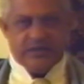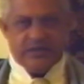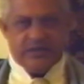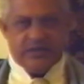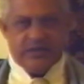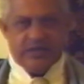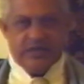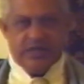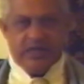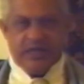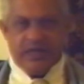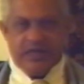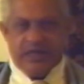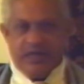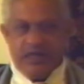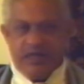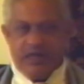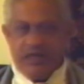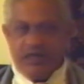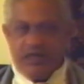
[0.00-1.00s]

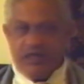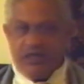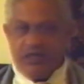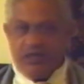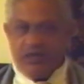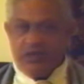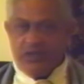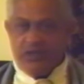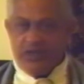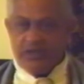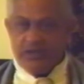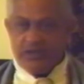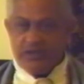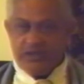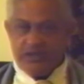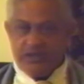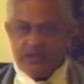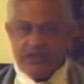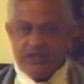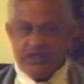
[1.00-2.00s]
anything he wants,
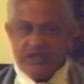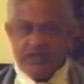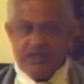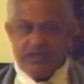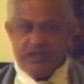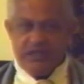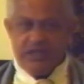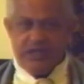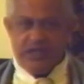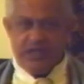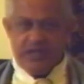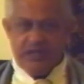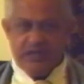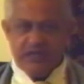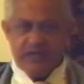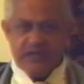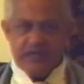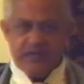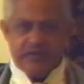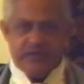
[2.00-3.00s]
anything he
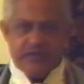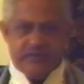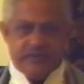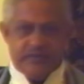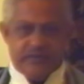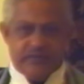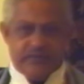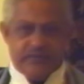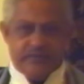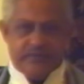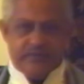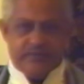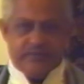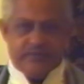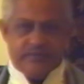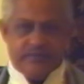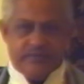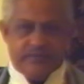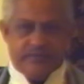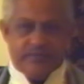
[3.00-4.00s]
needs,
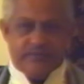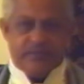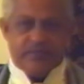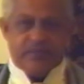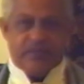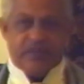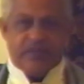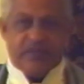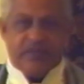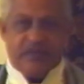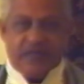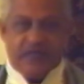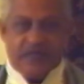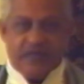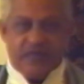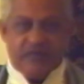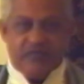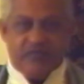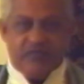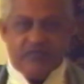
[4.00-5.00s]
that
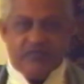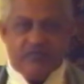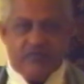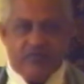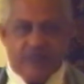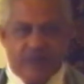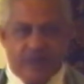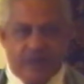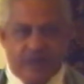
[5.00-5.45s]
very